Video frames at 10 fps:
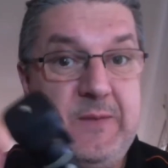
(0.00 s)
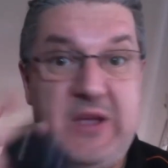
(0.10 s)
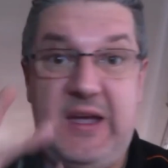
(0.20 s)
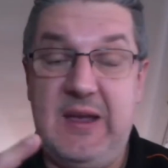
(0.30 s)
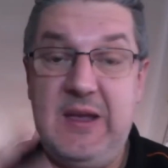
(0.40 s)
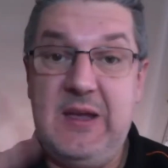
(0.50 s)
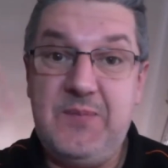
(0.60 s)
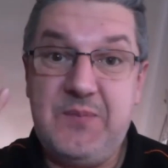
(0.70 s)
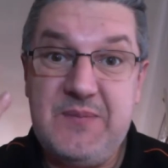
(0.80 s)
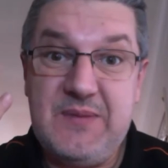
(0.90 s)
Hey,
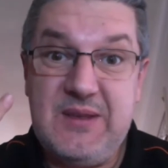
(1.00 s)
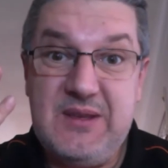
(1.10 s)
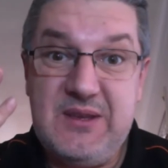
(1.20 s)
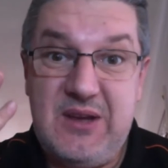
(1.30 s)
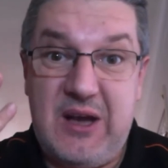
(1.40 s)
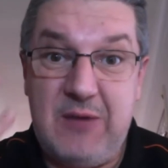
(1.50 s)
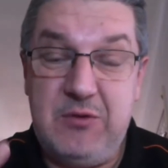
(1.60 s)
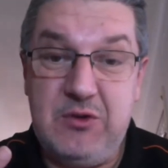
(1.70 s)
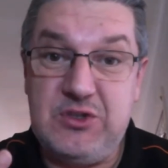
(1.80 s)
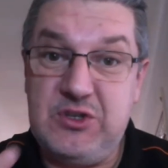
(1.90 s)
I've
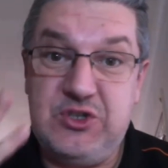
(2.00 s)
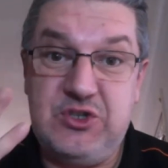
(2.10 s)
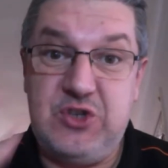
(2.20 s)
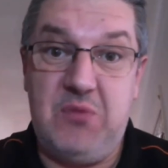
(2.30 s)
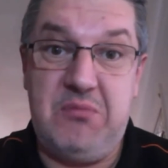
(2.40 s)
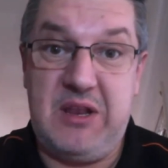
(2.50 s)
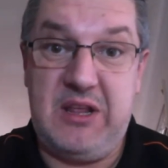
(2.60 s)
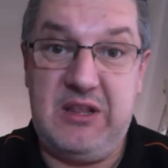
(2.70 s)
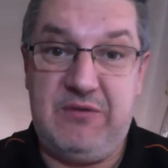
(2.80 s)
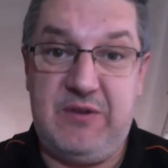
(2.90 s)
used so many
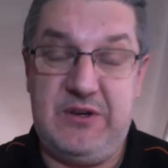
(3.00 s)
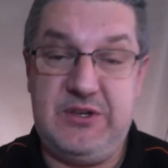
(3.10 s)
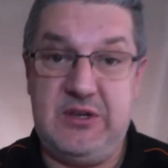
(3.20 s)
different